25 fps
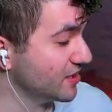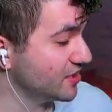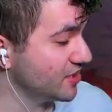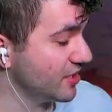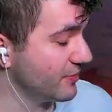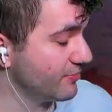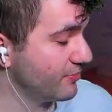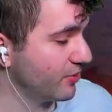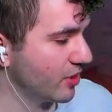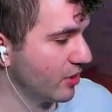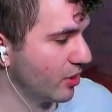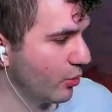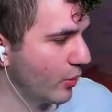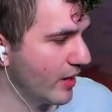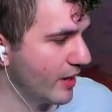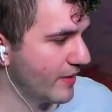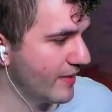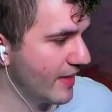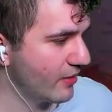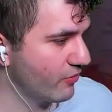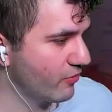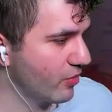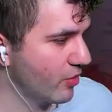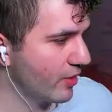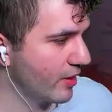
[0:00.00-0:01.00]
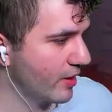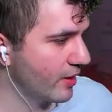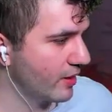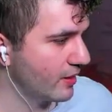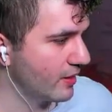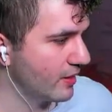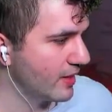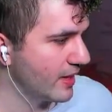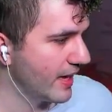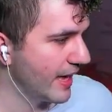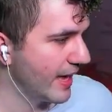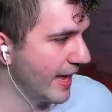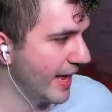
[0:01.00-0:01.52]
and put away that Rona.
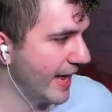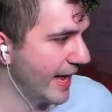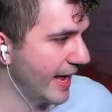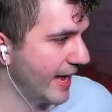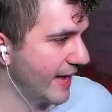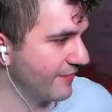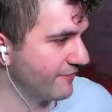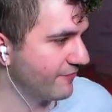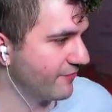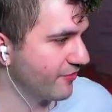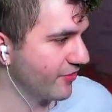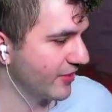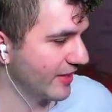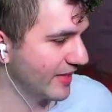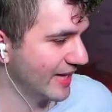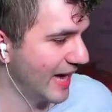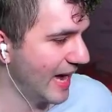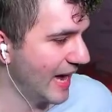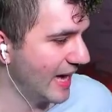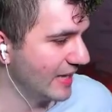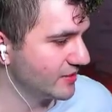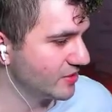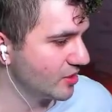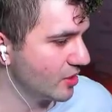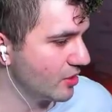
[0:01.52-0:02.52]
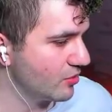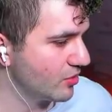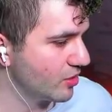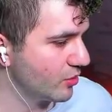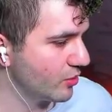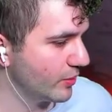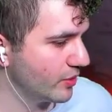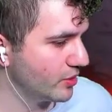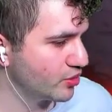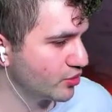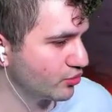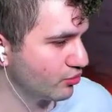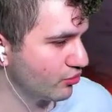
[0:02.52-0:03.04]
And for the Kaito, can
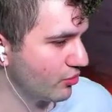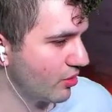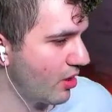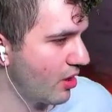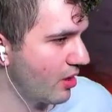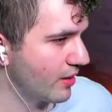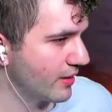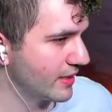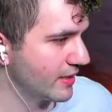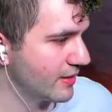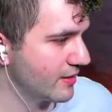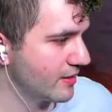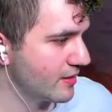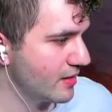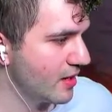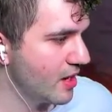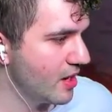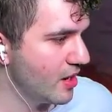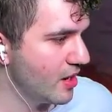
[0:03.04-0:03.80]
we draw here?